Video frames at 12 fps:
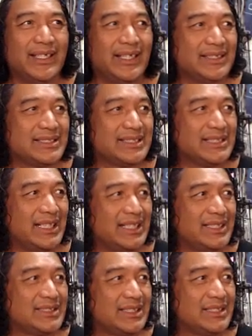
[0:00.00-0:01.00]
It's
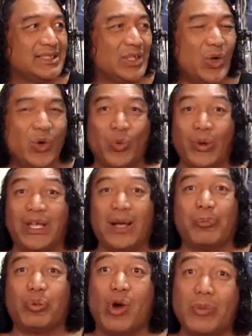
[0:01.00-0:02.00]
all we are
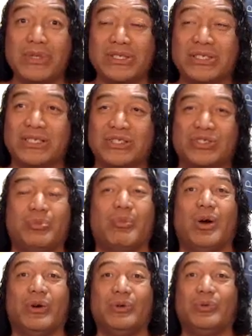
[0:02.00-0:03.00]
promised
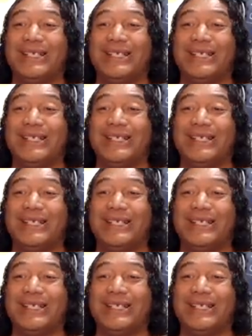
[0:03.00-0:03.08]
tomorrow.